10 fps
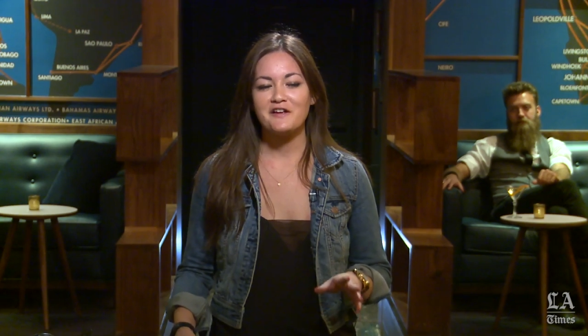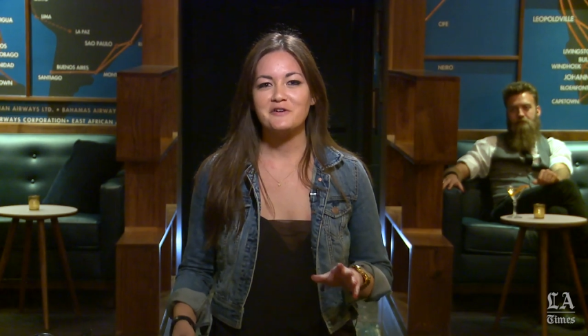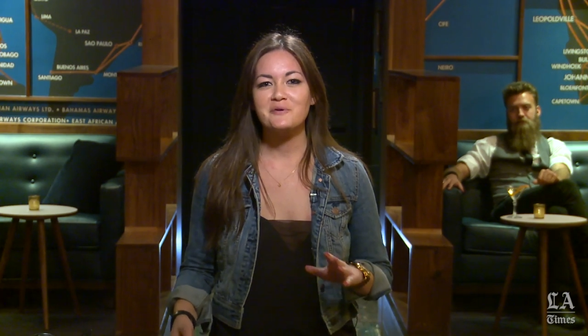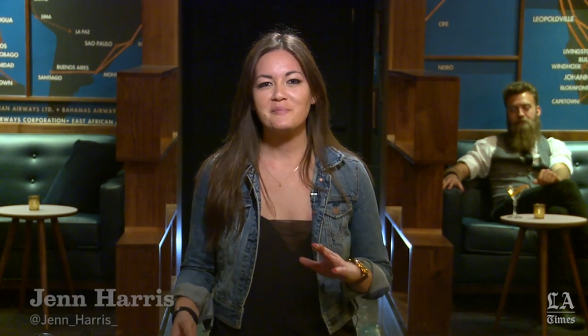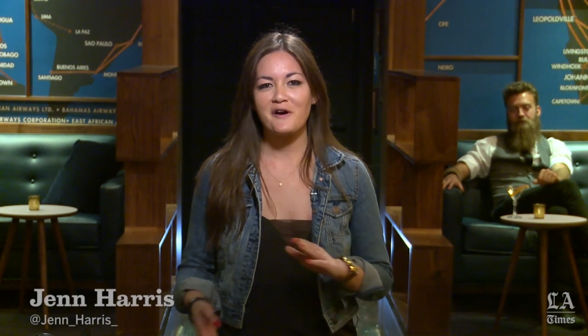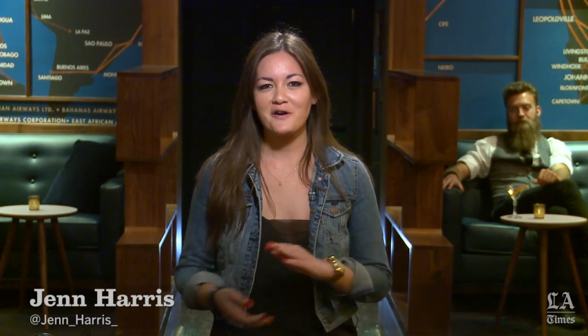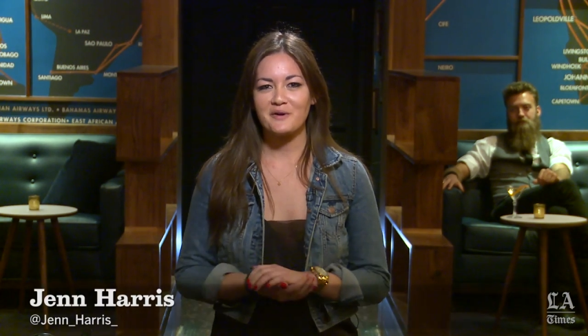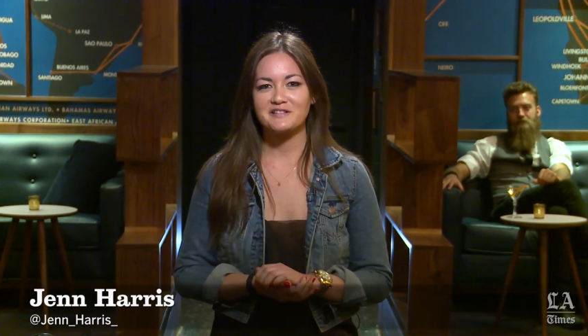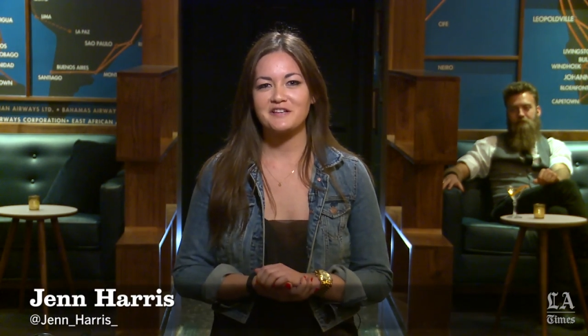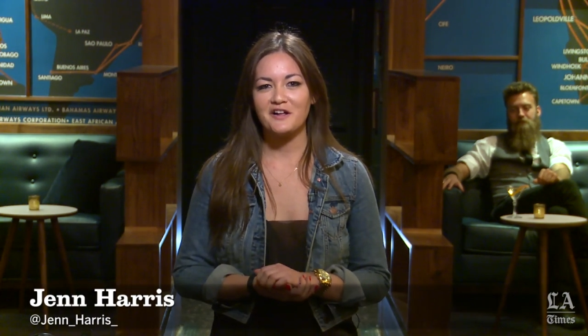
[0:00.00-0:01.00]
a new bar in
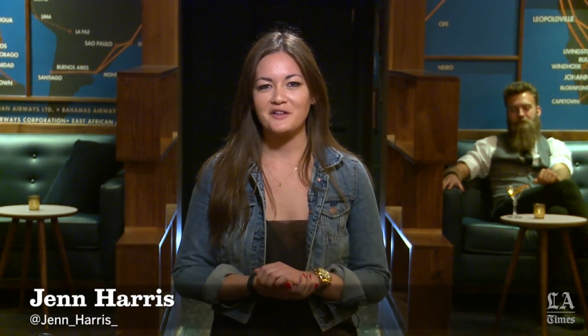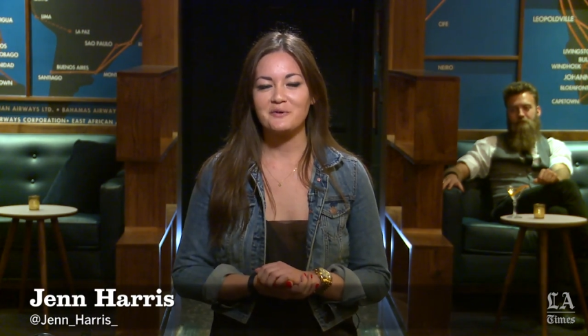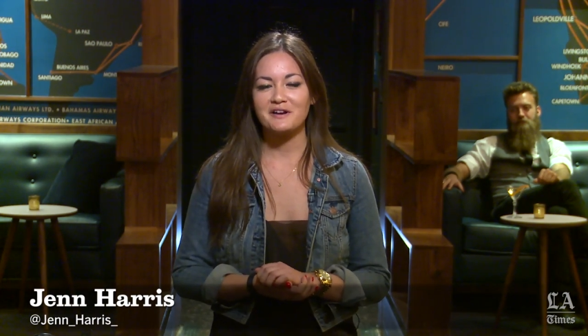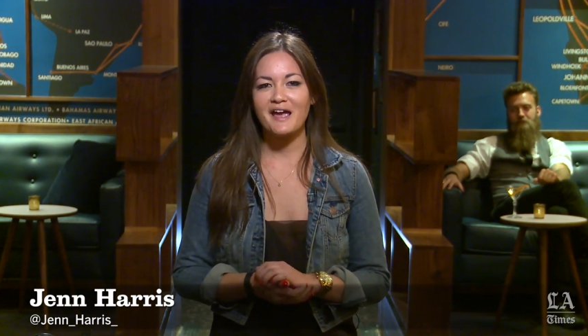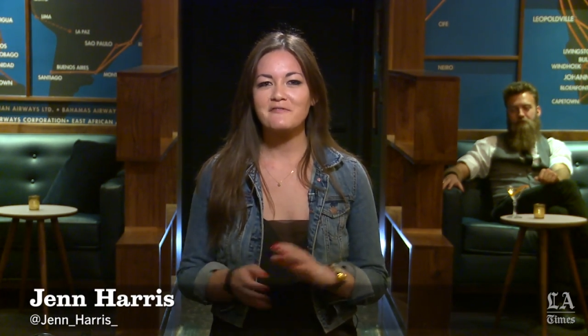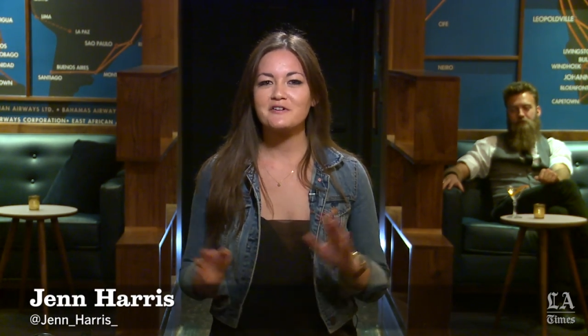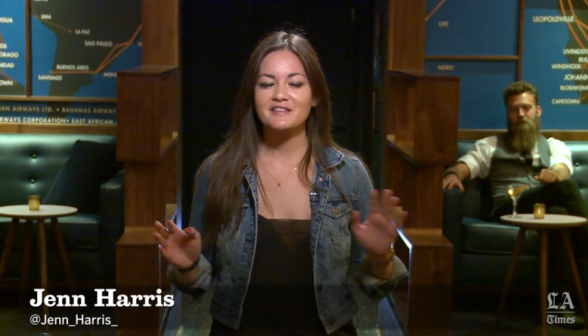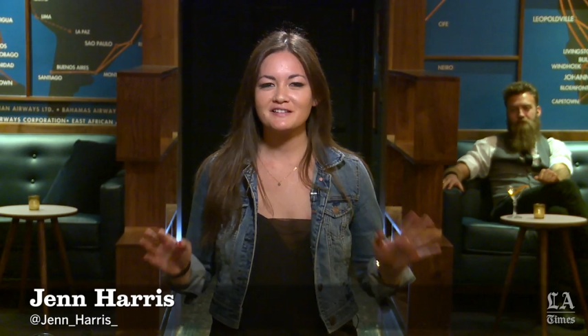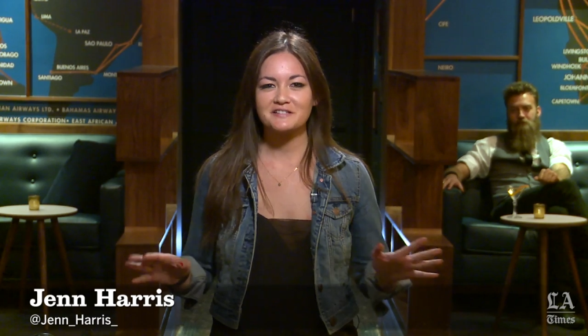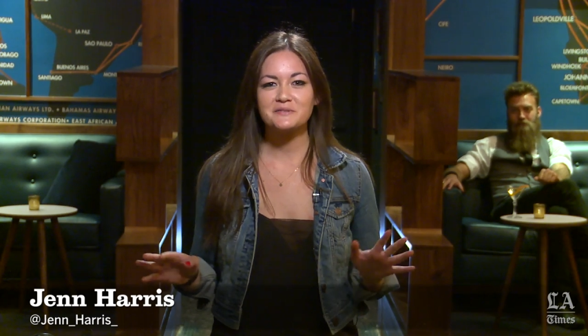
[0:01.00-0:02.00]
West Hollywood.
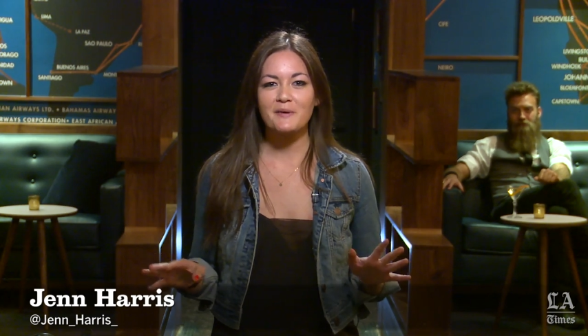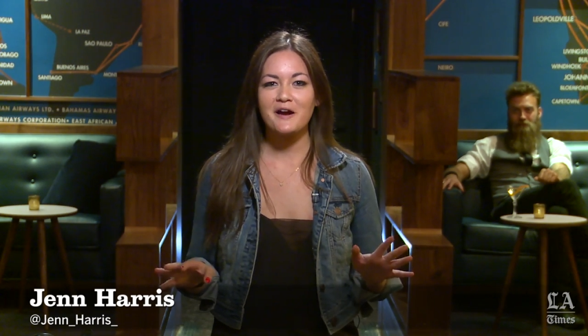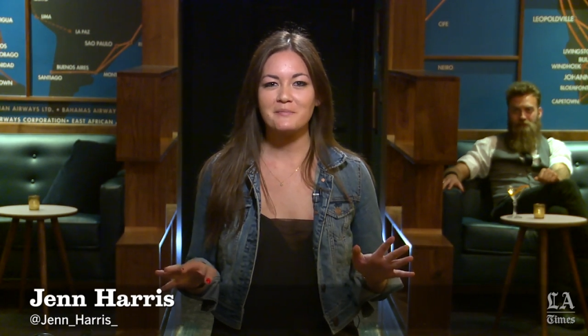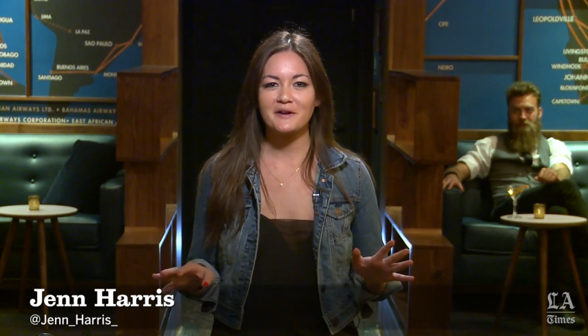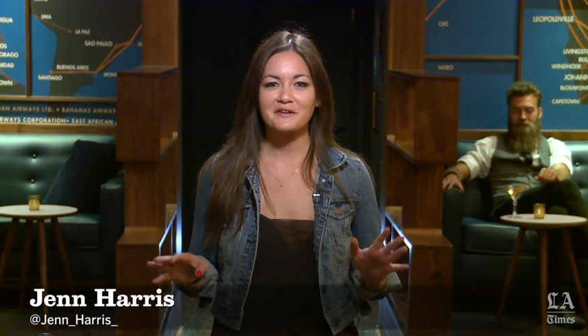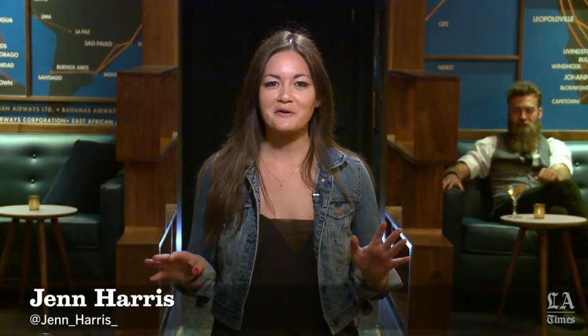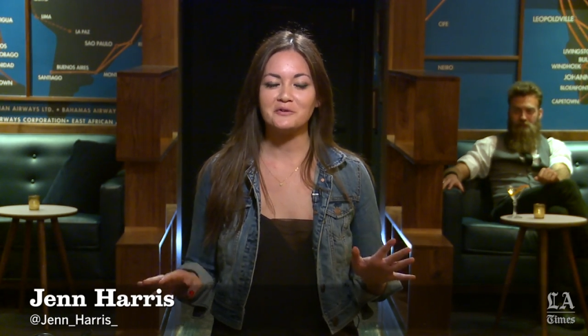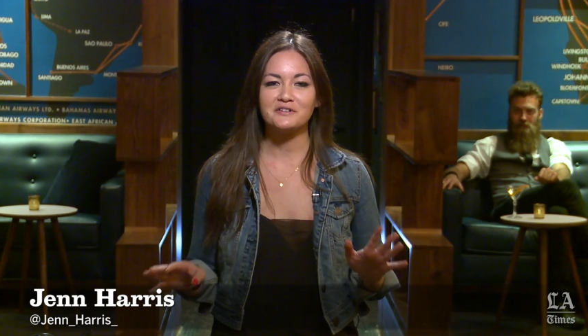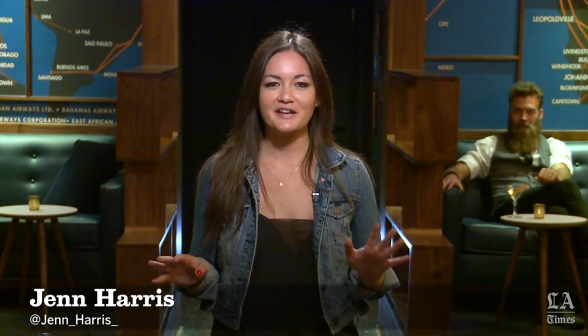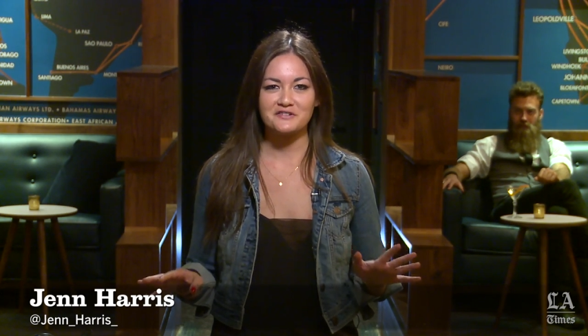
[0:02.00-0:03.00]
Everything's inspired by the
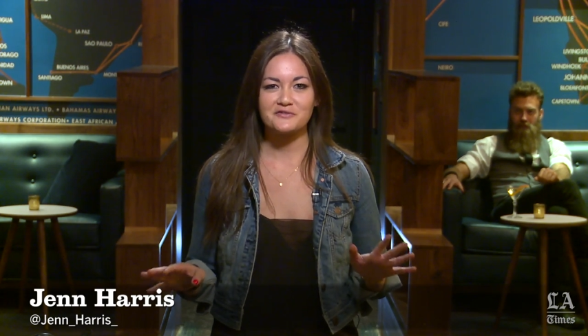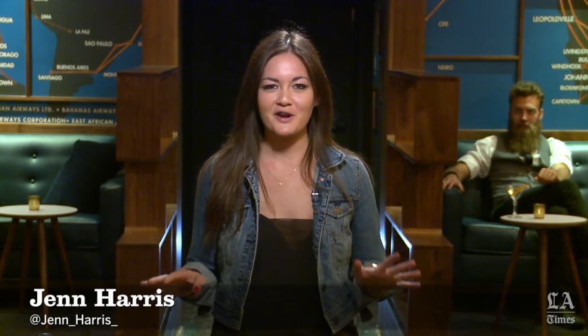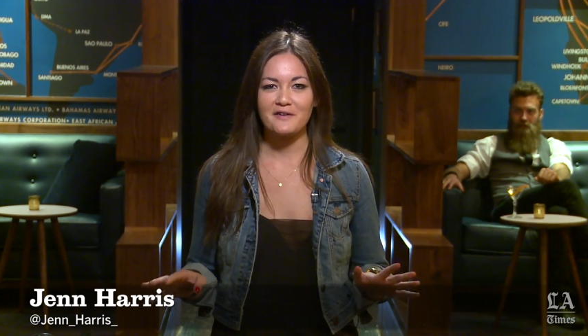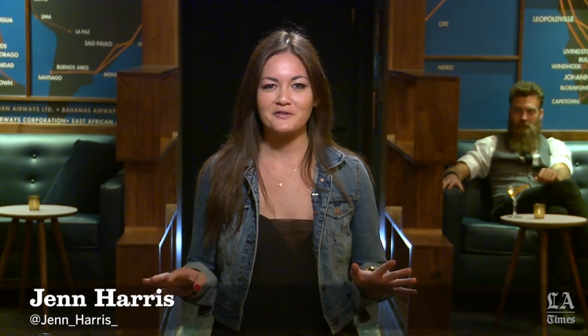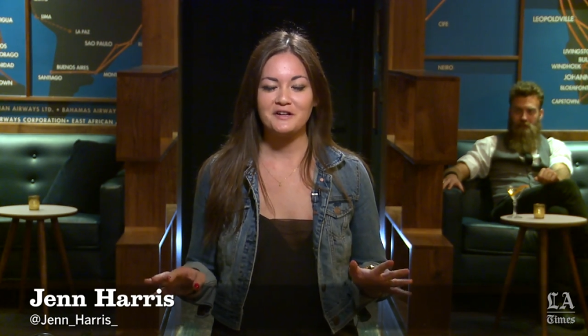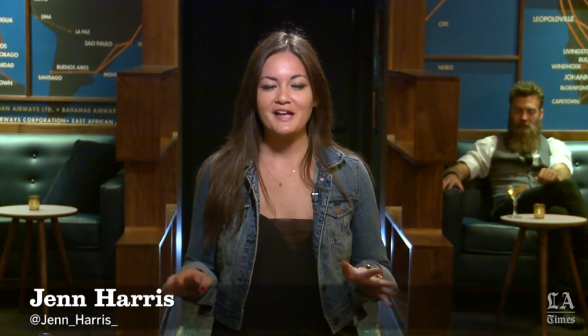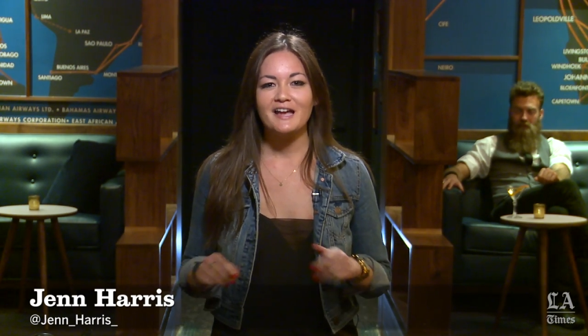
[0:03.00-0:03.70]
golden age of travel.